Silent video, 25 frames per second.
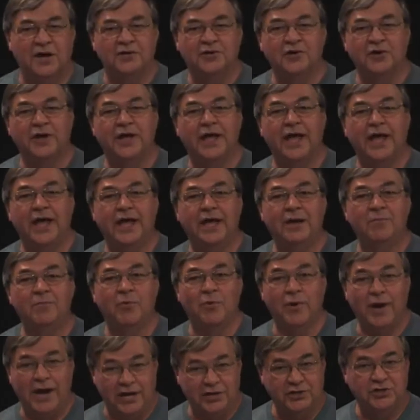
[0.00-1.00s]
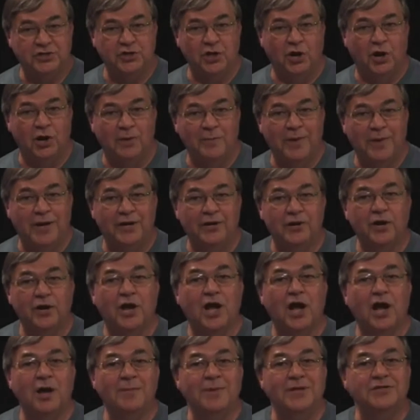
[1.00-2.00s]
Gay Bradshaw made her
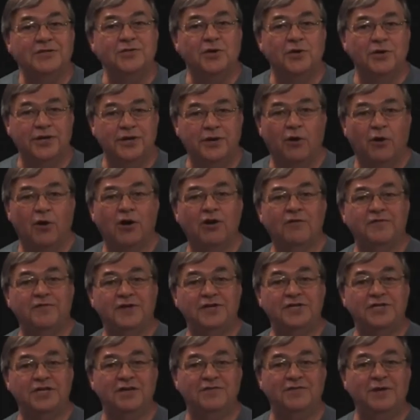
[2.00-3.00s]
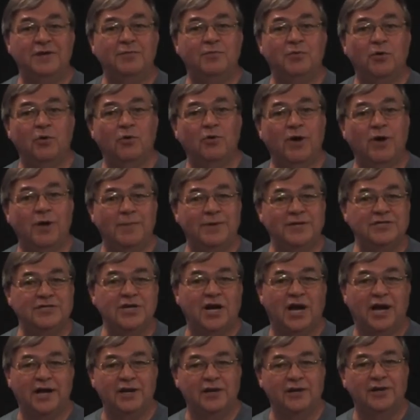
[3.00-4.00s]
comments on an RVTV program
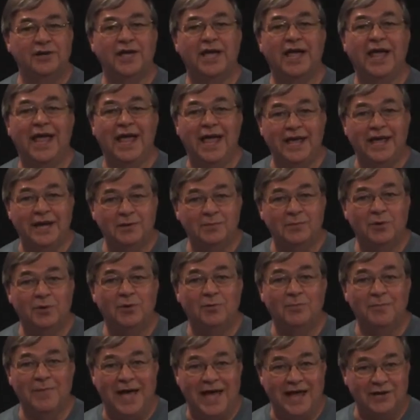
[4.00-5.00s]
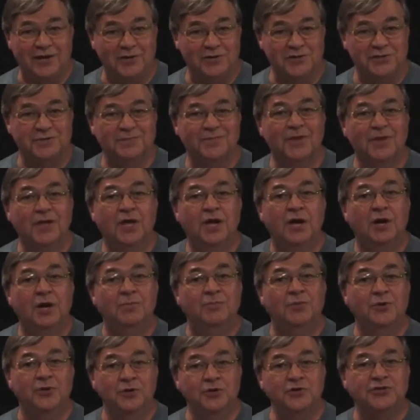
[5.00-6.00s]
entitled Animal Matters,
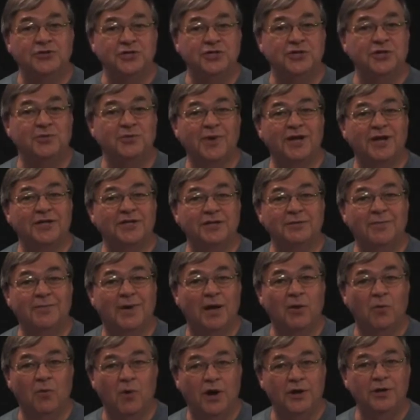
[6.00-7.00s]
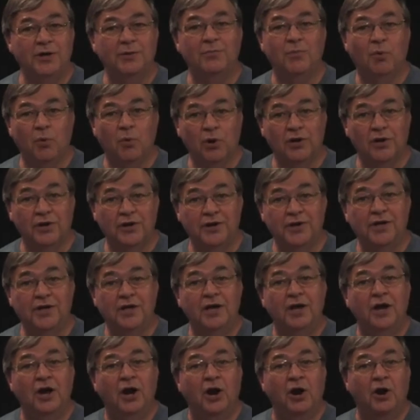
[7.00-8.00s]
produced and directed by Wanda Borland.
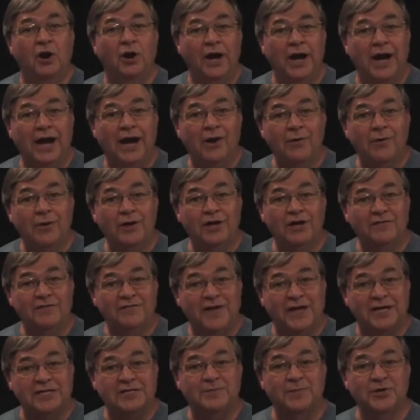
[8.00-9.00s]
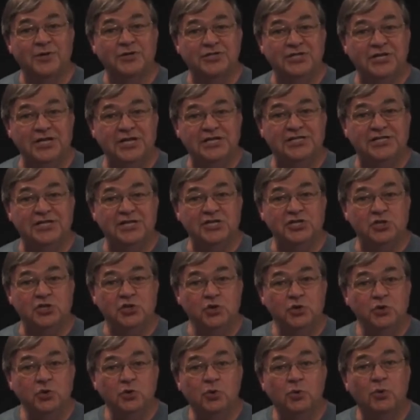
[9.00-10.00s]
Her area of expertise is
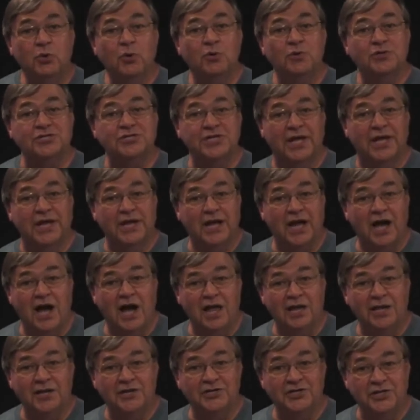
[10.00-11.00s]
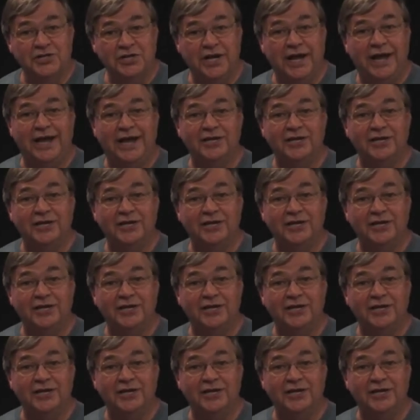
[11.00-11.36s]
neuropsychology and